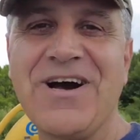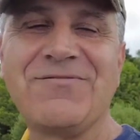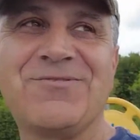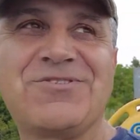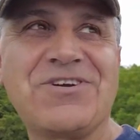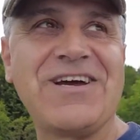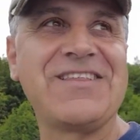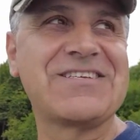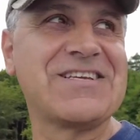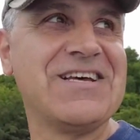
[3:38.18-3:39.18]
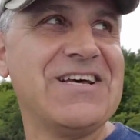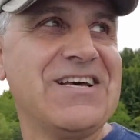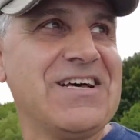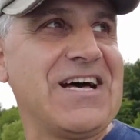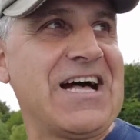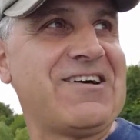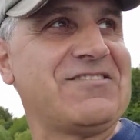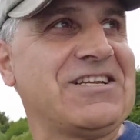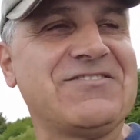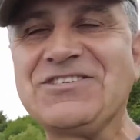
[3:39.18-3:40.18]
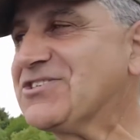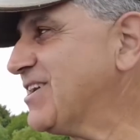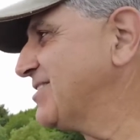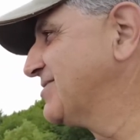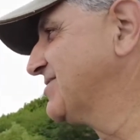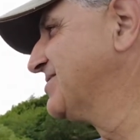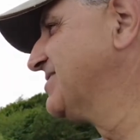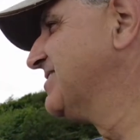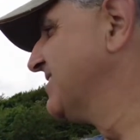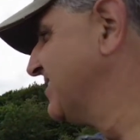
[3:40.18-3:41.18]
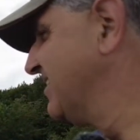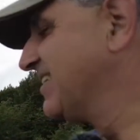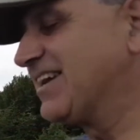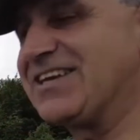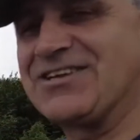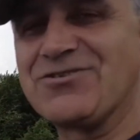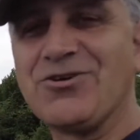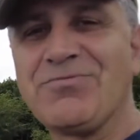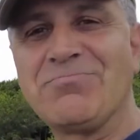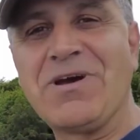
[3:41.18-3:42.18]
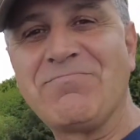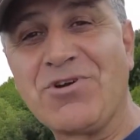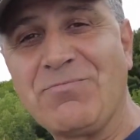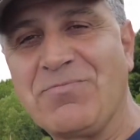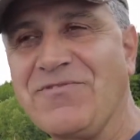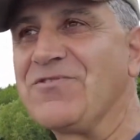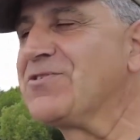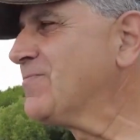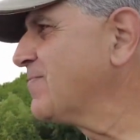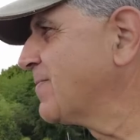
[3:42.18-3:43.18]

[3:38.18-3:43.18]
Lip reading: have to try this. I have never tried to get a rope on my prop before.